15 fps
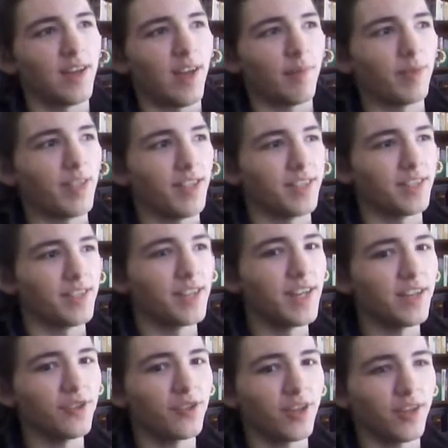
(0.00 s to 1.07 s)
I mean, these
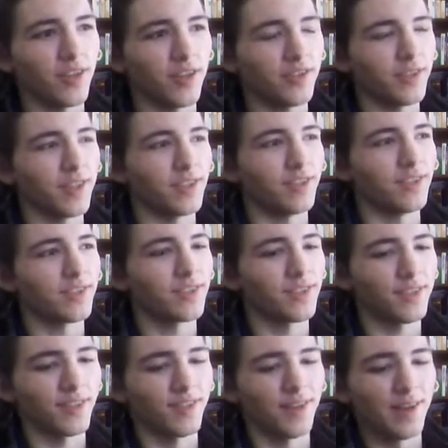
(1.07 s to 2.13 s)
ninja
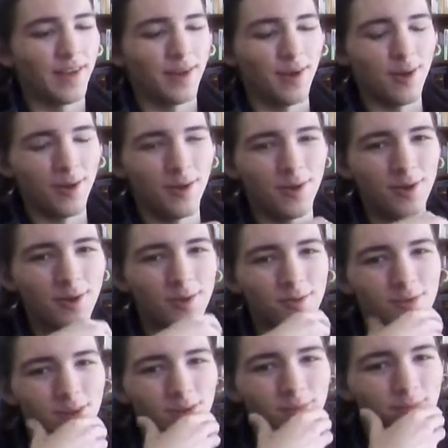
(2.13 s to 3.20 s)
Gungans
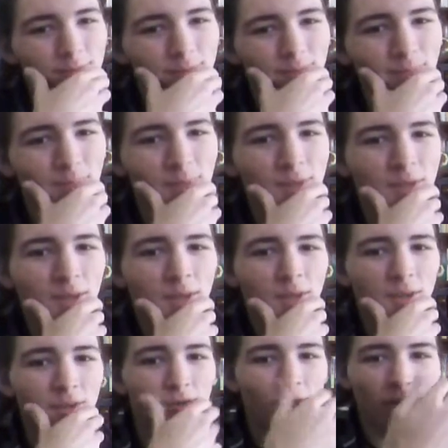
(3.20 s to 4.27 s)
who are who